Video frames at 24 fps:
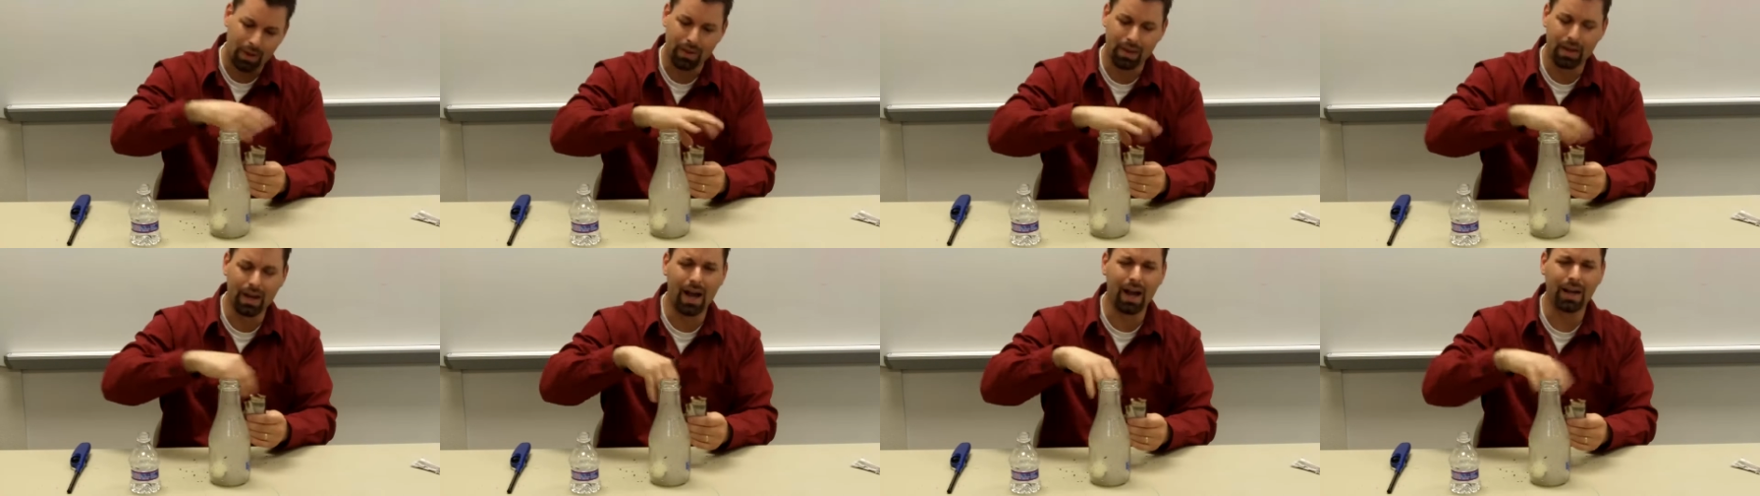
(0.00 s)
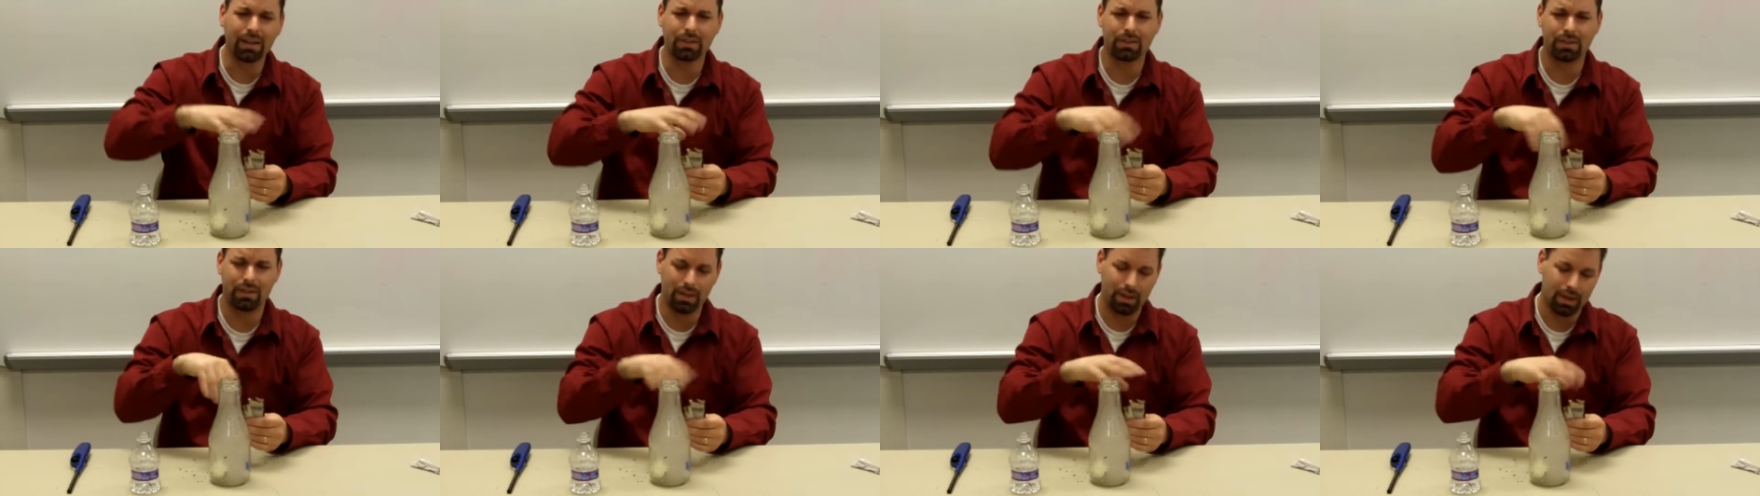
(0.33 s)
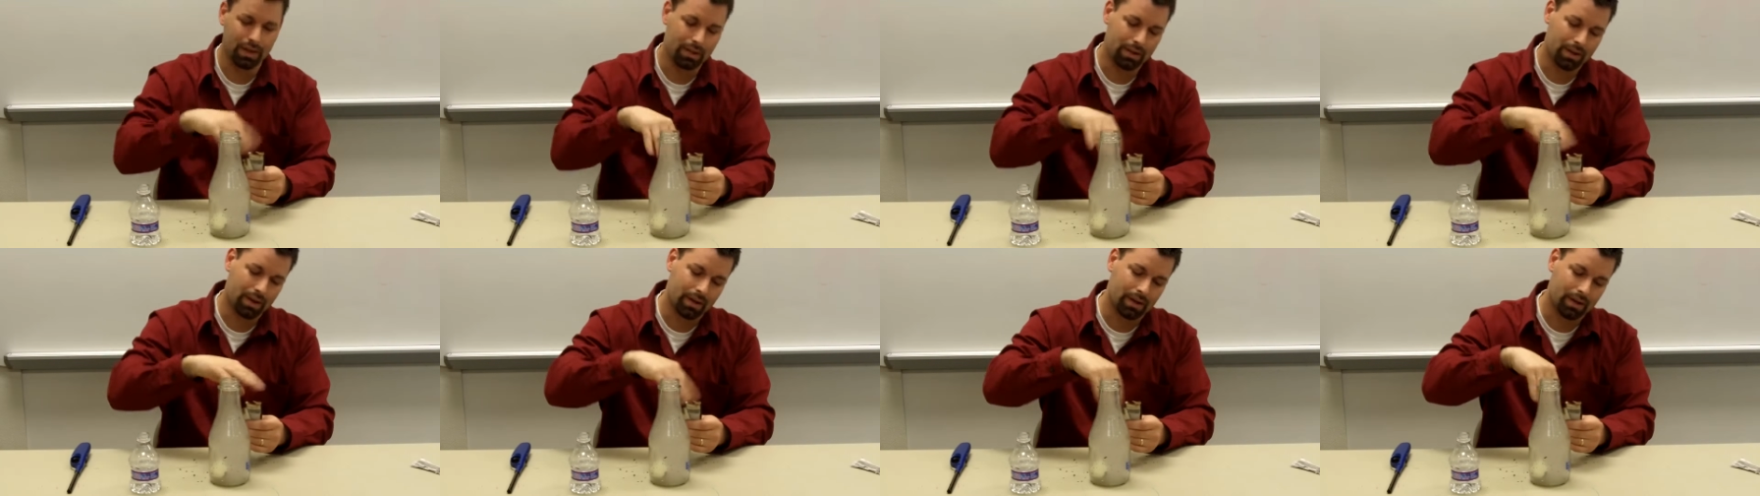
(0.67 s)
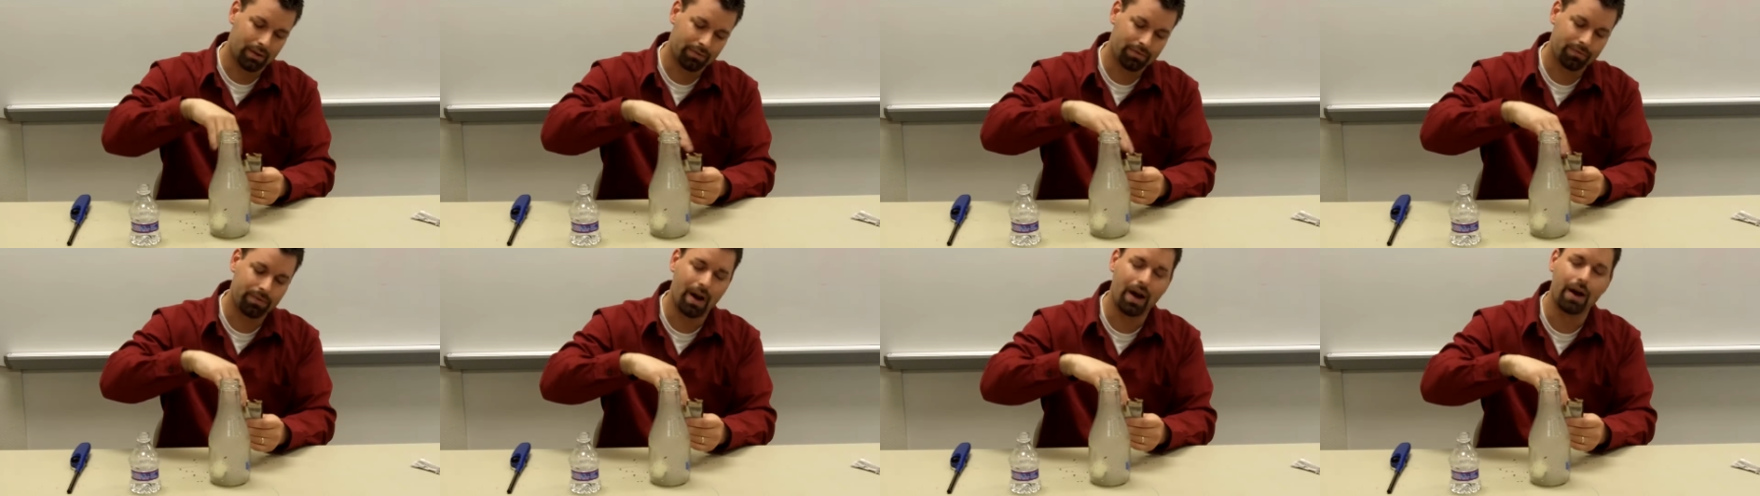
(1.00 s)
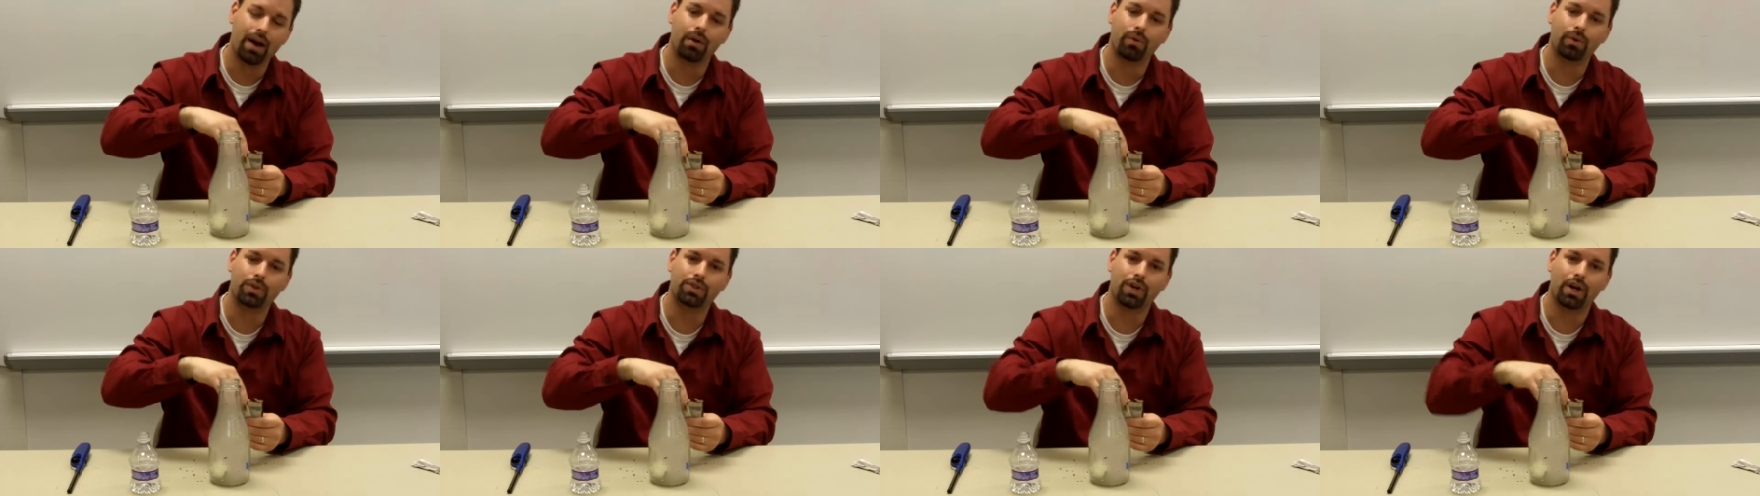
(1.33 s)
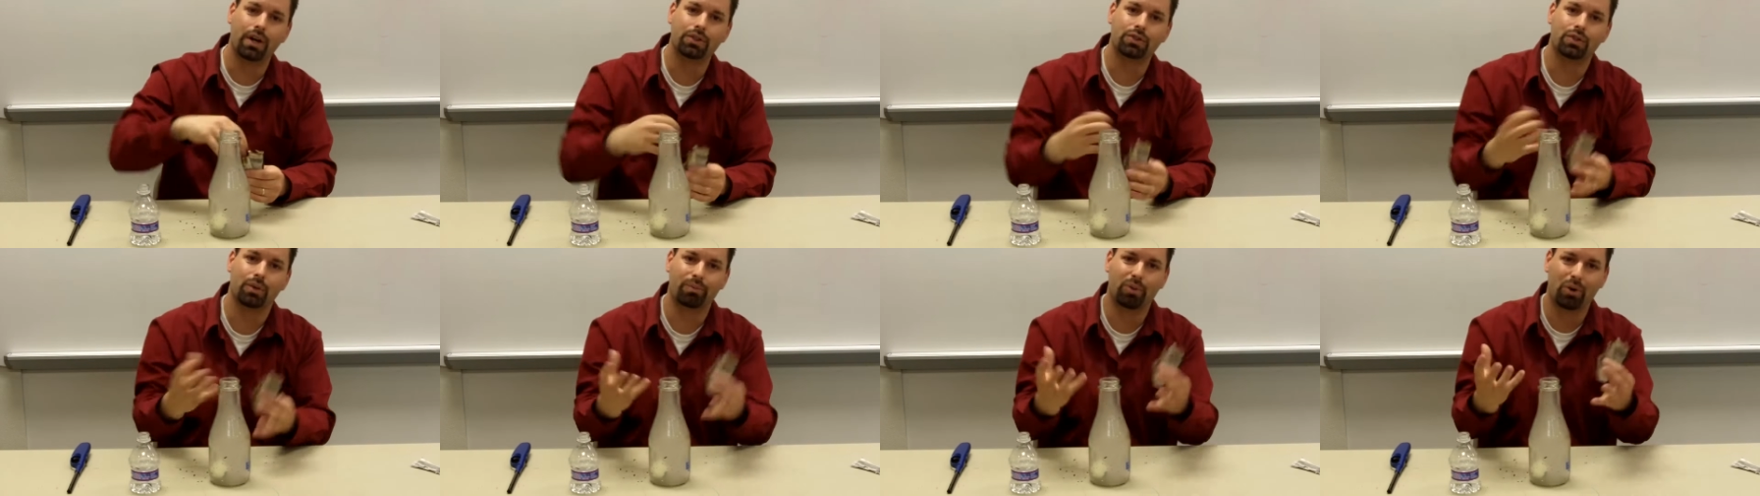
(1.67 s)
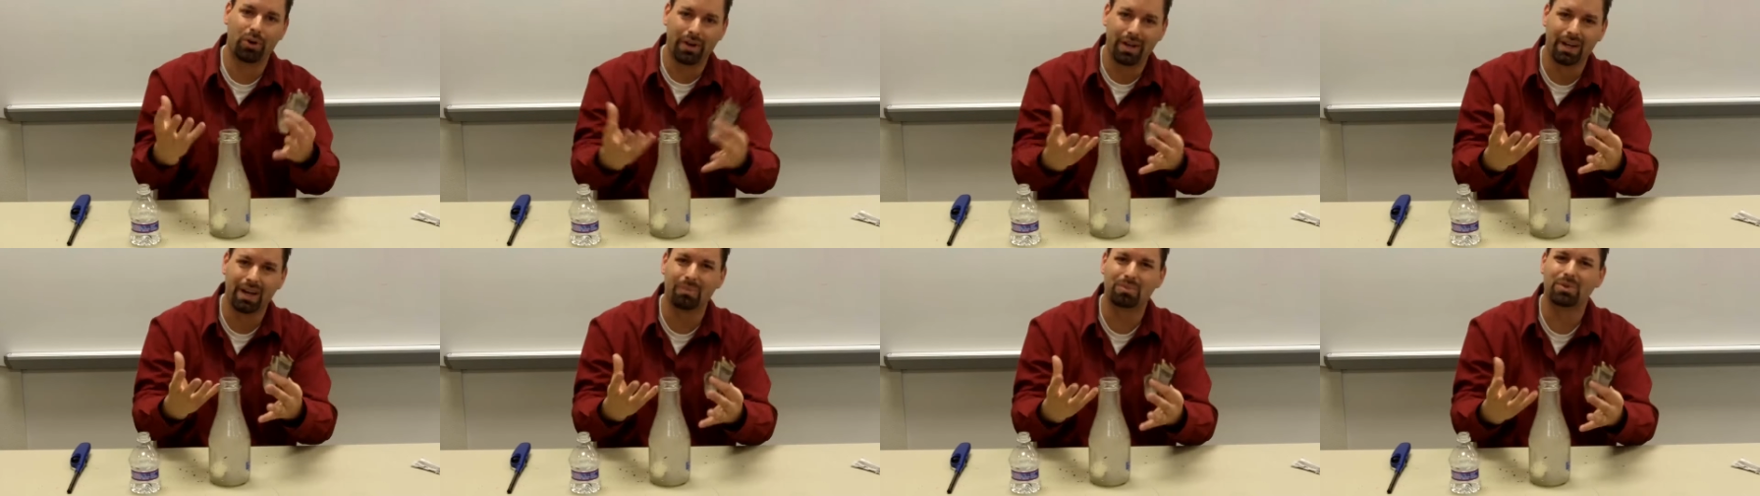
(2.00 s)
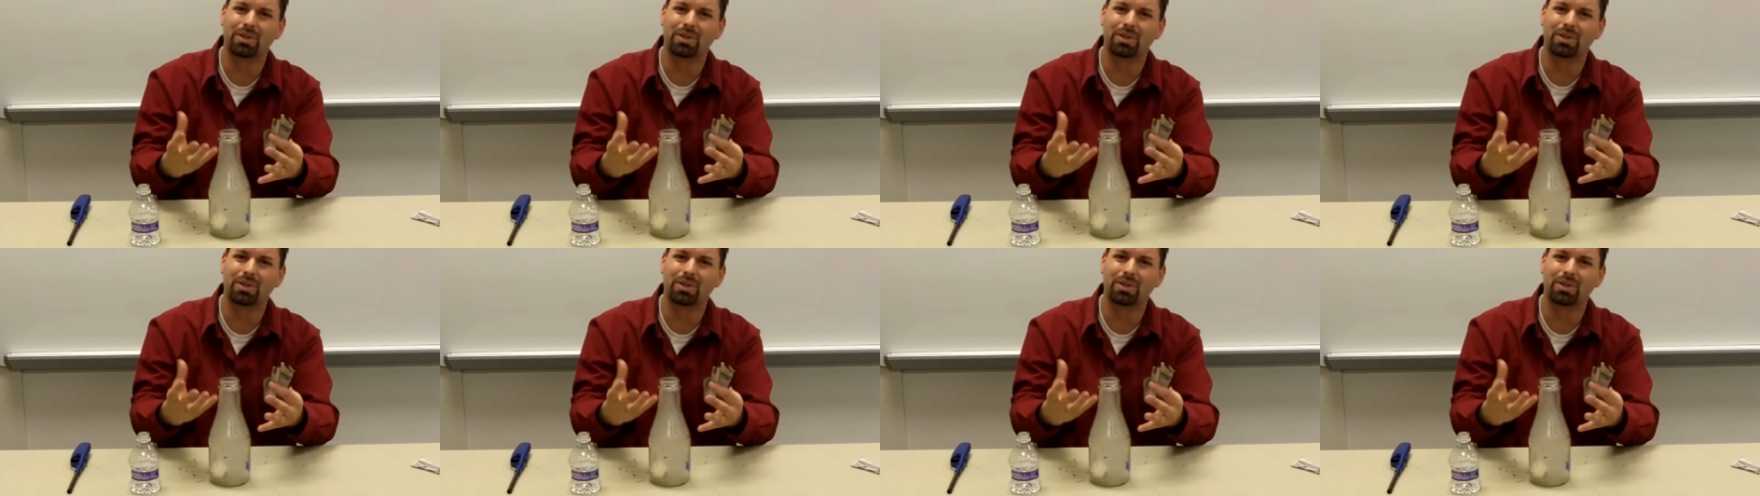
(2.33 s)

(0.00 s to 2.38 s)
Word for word: the, ox- the, the fire was also burning